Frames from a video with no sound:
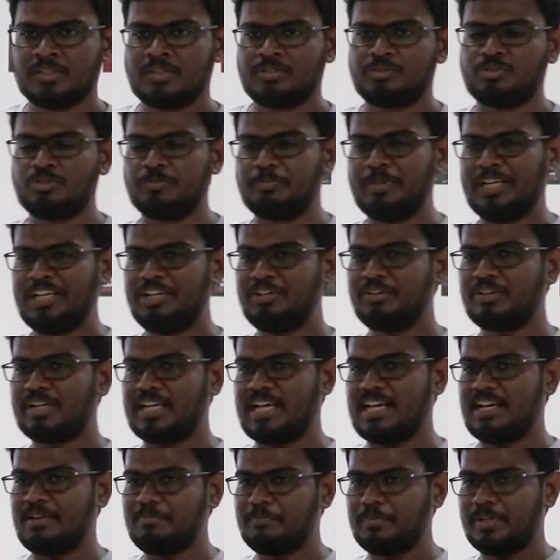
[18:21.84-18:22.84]
You build your
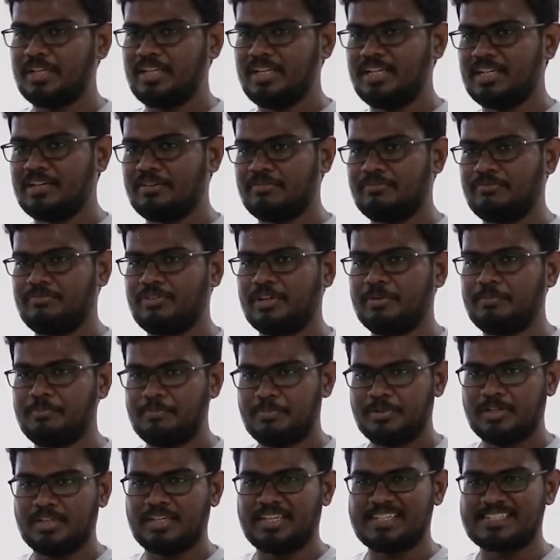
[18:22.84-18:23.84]
app in a web,
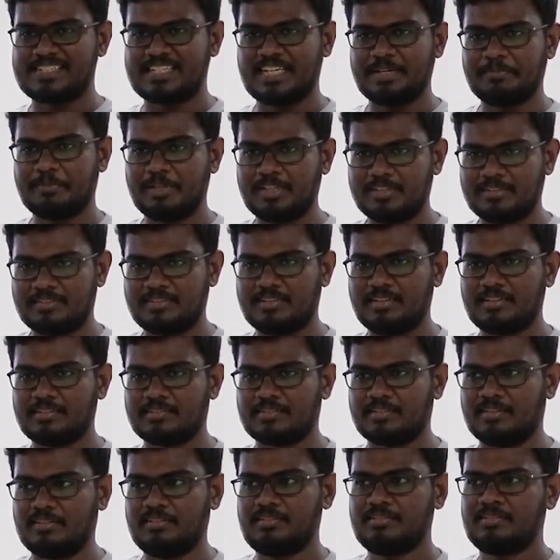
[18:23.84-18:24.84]
HTML and
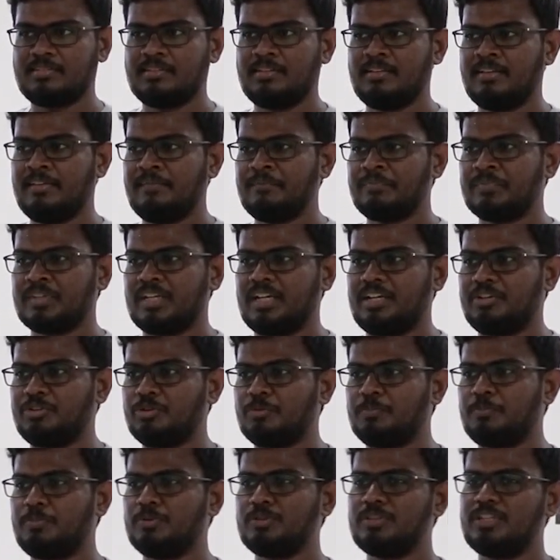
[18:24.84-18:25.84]
CSS, and
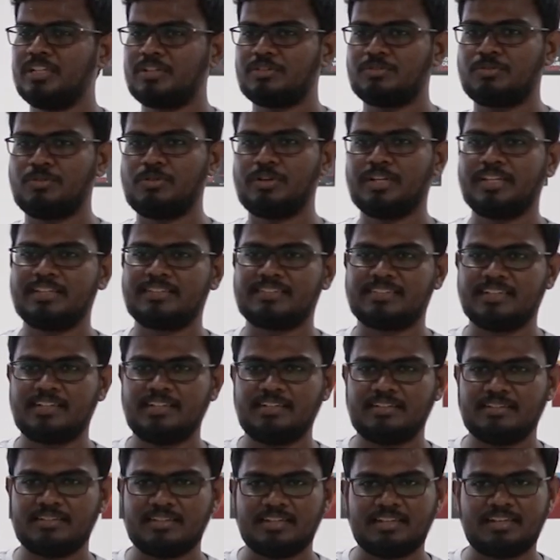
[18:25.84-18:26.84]
you put that code
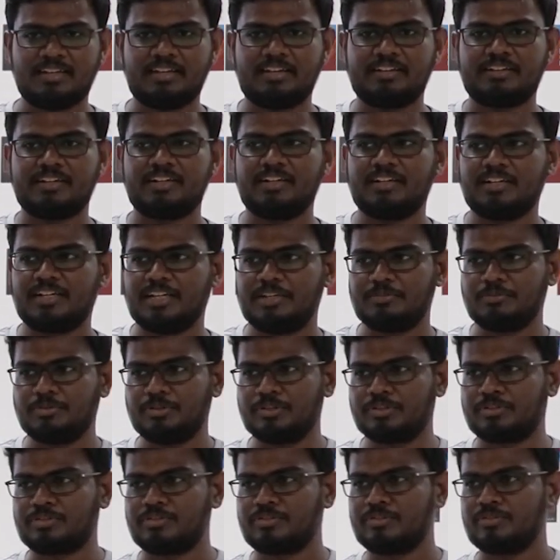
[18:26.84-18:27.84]
inside Android and
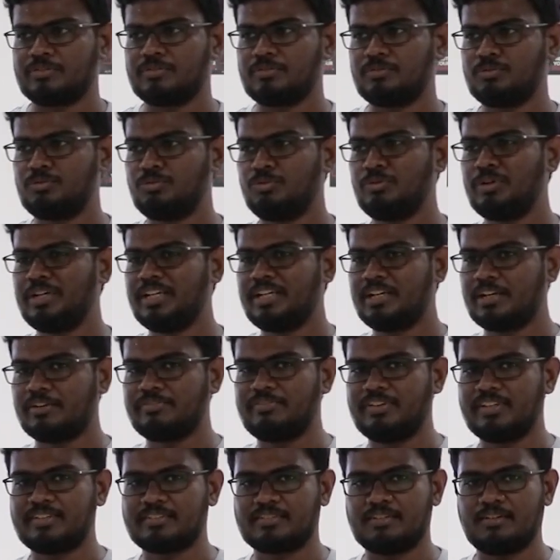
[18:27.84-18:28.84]
iOS through an
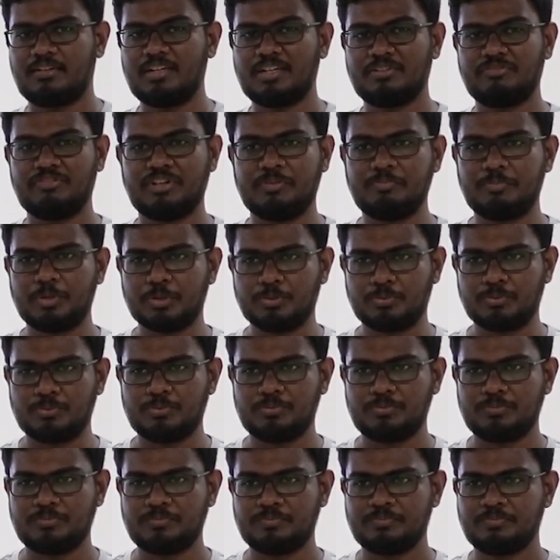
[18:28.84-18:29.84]
interface called WebView.
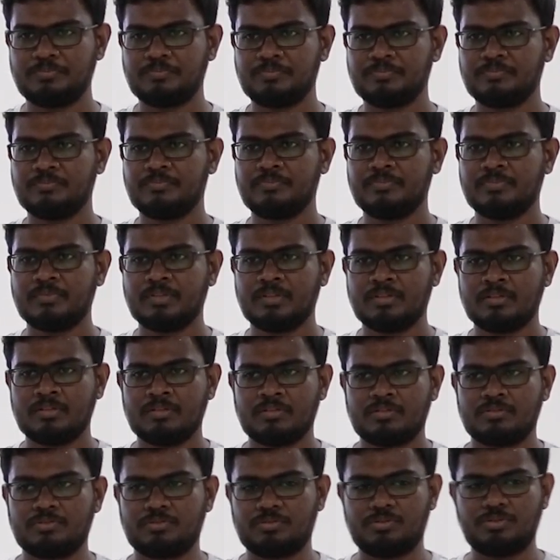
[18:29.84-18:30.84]

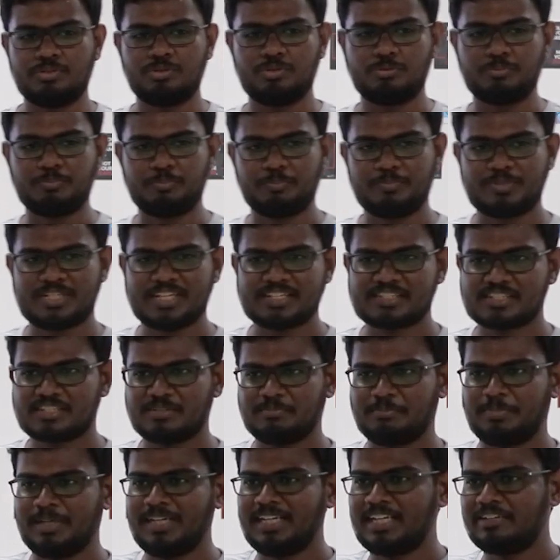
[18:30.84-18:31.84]
So you
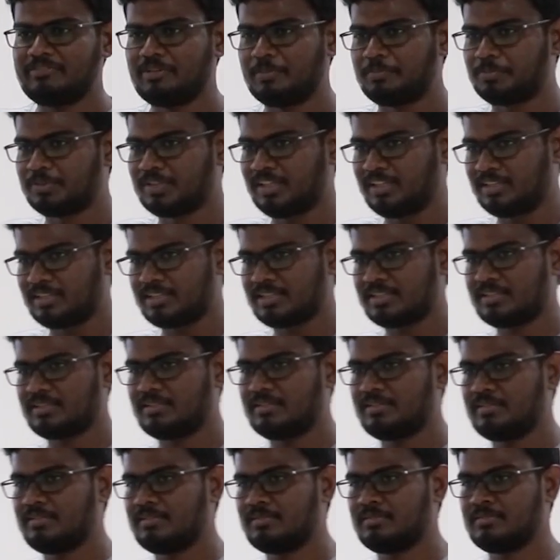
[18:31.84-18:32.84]
just build a website,
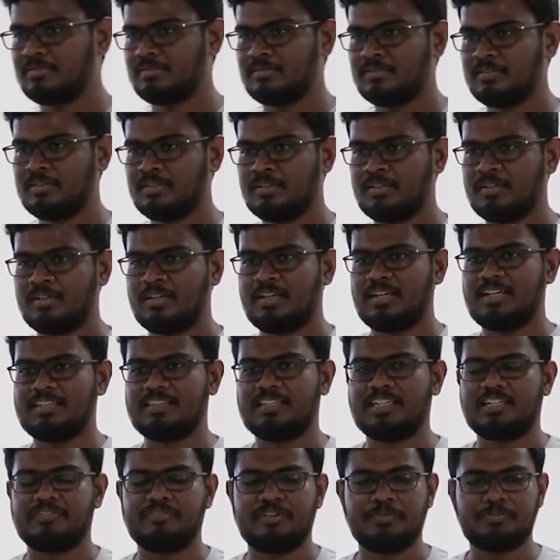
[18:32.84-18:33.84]

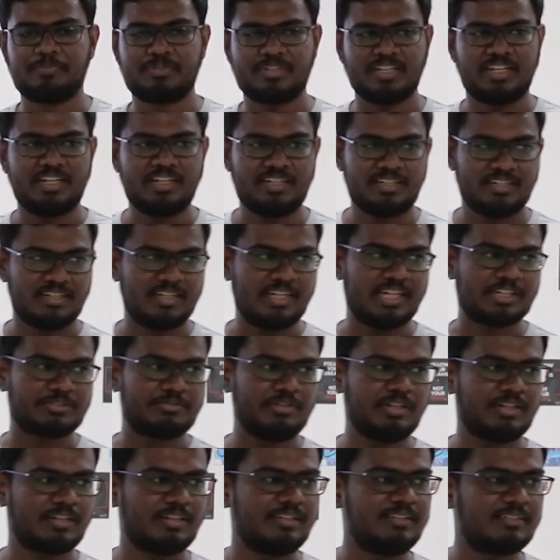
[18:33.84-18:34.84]
and that website
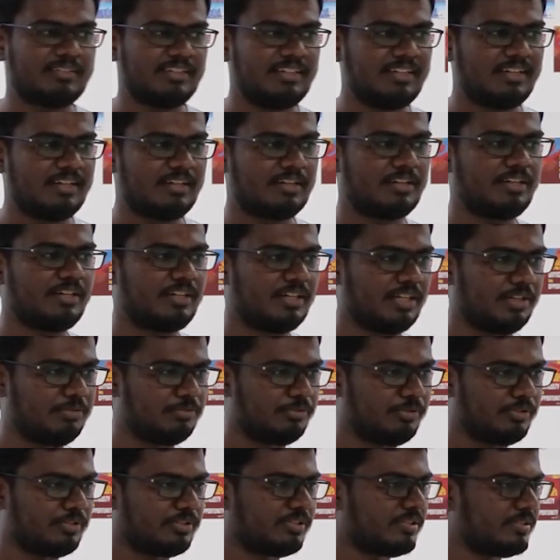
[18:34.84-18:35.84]
actually runs in Android and
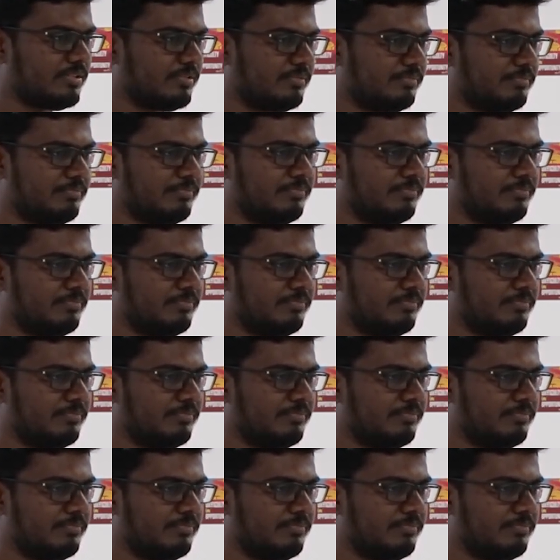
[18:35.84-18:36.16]
iOS.